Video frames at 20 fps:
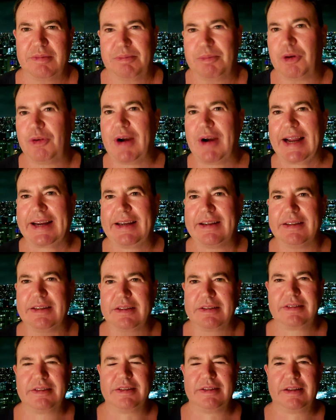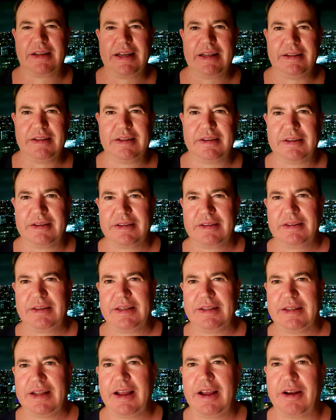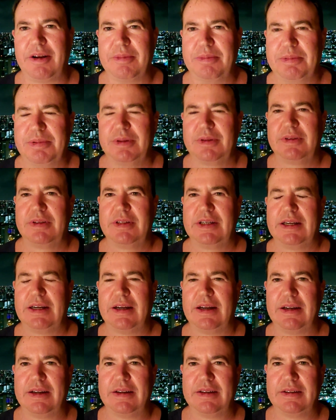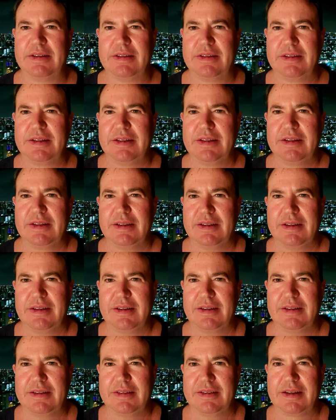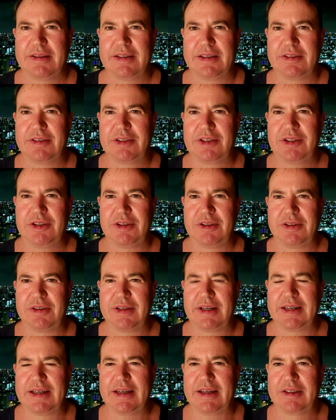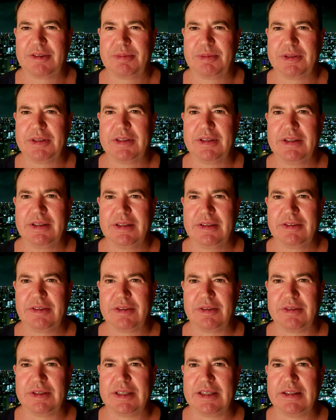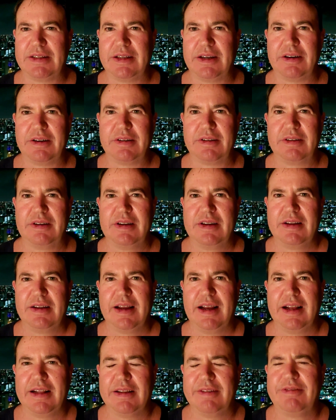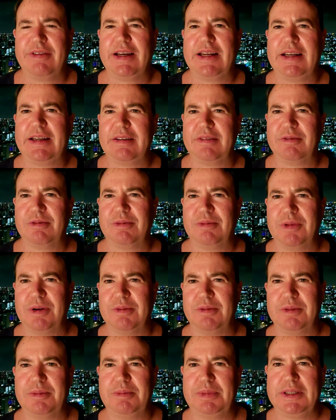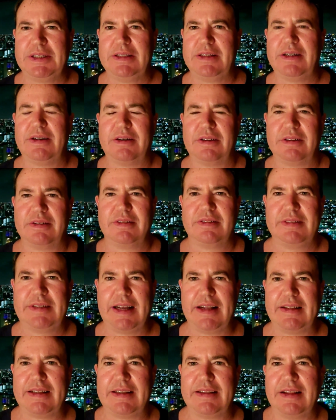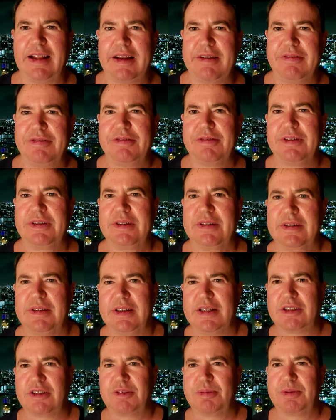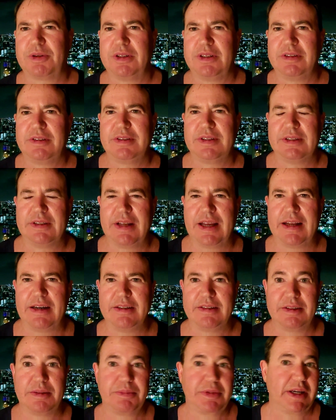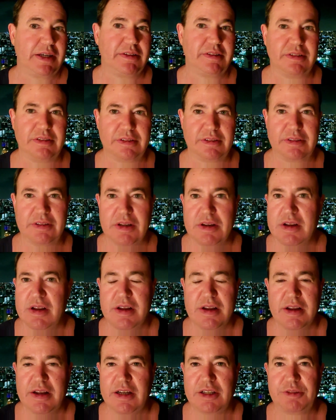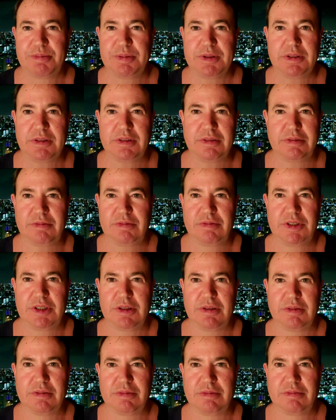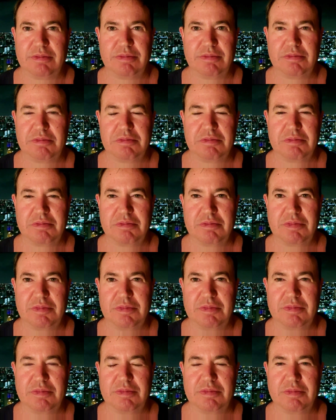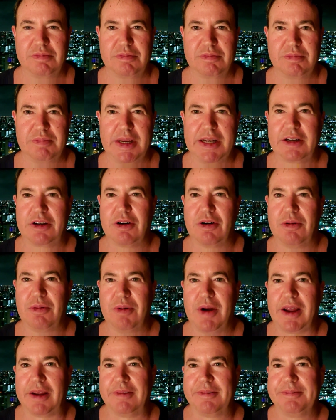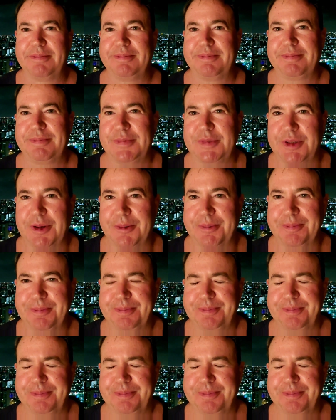miraculous in, in the in the help. Uh, secured I guess, but certainly in their elevating what would be their daily life experience, and, and in some cases, it's been, you know, made it go away. So,